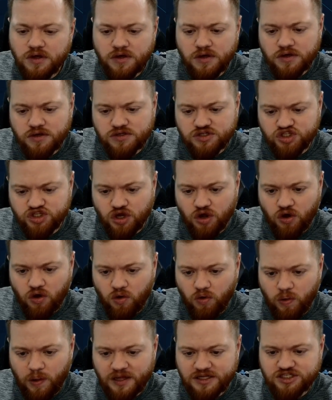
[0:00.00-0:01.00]

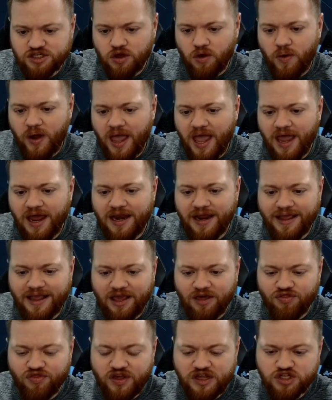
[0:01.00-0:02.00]
So let's go ahead and
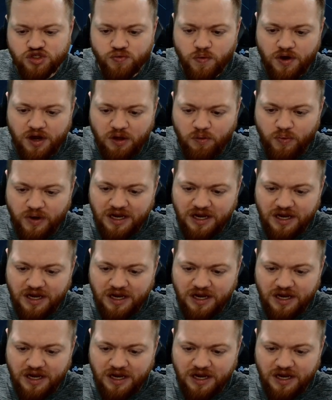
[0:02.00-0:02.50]
get things running.